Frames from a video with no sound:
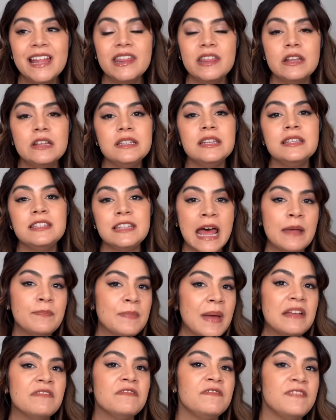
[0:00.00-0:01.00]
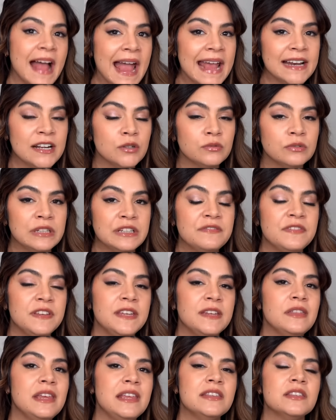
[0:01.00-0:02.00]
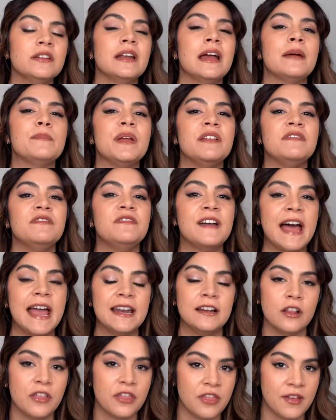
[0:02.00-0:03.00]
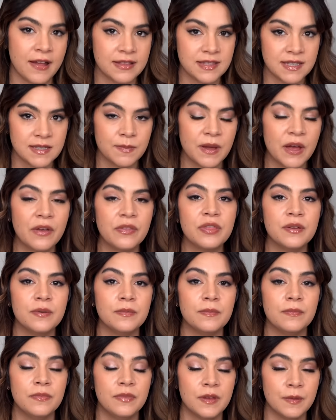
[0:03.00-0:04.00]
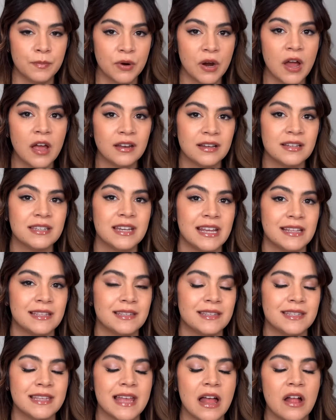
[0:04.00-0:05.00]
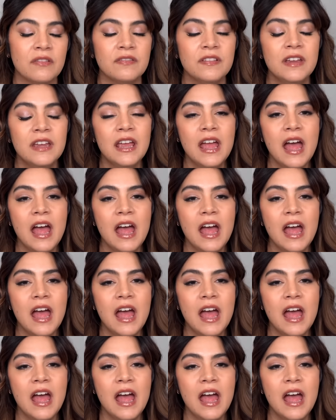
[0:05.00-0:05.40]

This is not my final review. These are not my final thoughts about the product itself.